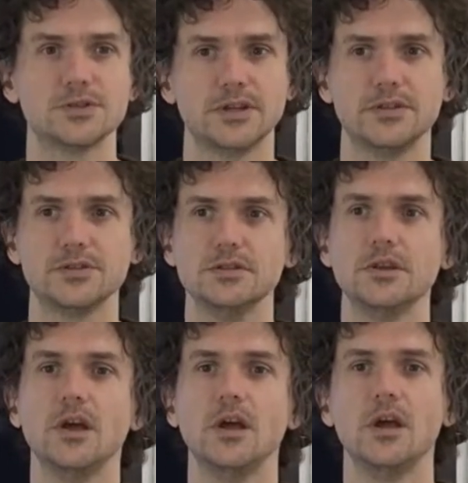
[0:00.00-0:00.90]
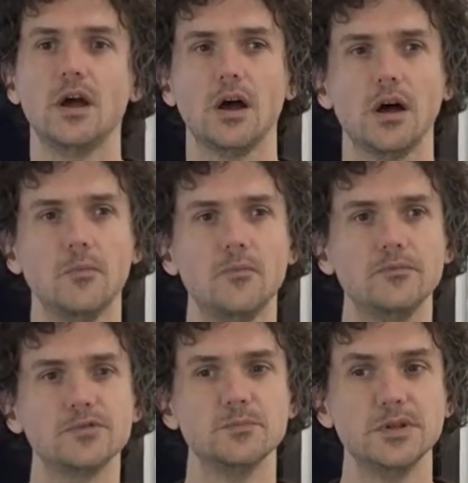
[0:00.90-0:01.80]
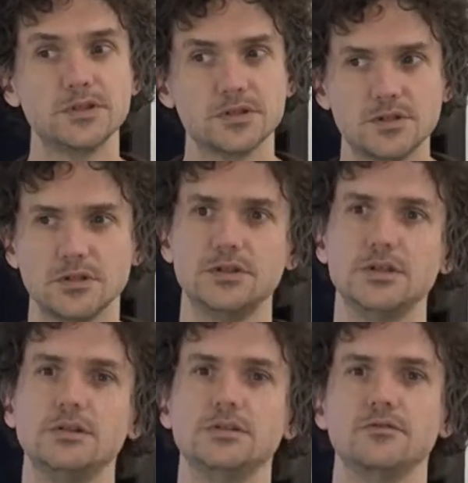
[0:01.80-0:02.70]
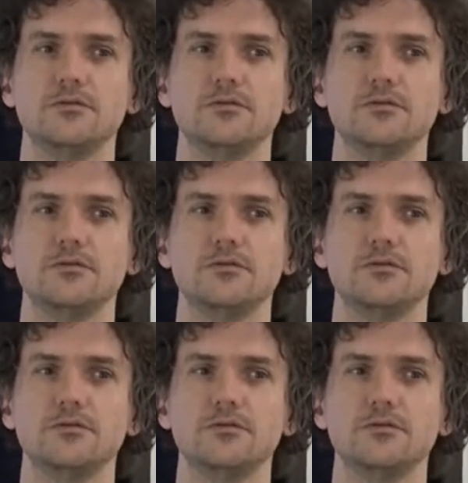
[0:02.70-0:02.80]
sciences to be studied